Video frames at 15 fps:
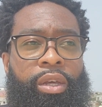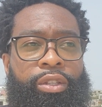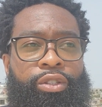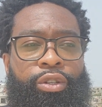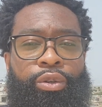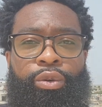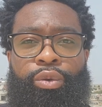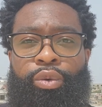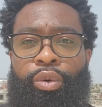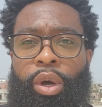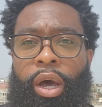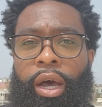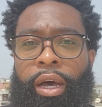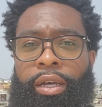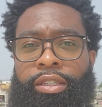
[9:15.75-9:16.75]
to
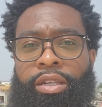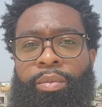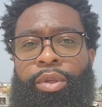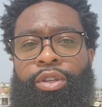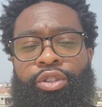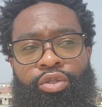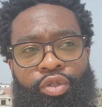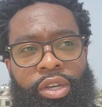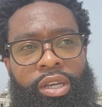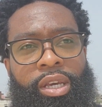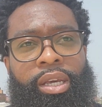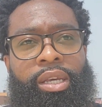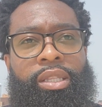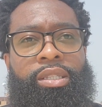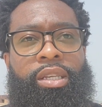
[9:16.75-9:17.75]
some of the street
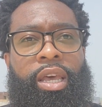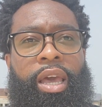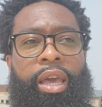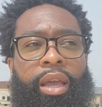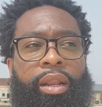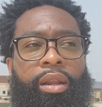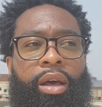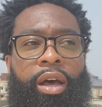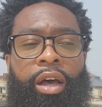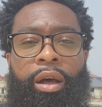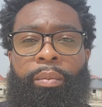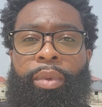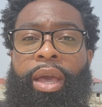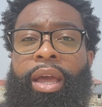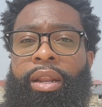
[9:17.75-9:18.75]
kids and
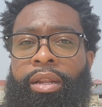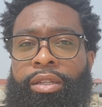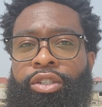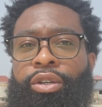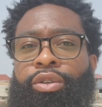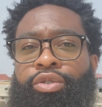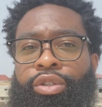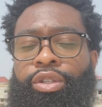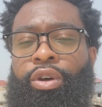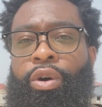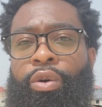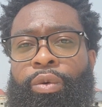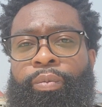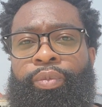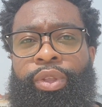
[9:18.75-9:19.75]
a children's
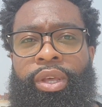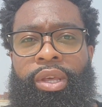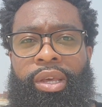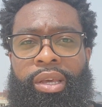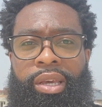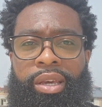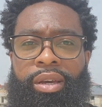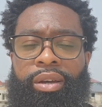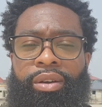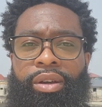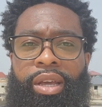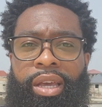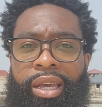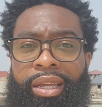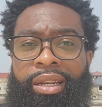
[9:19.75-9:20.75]
home here
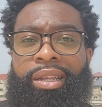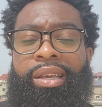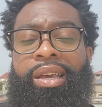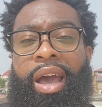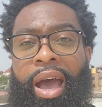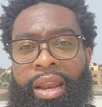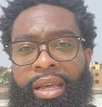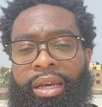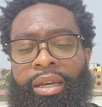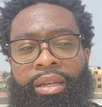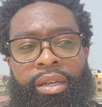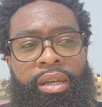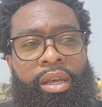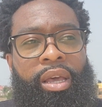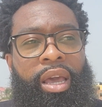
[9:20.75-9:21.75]
in Ghana.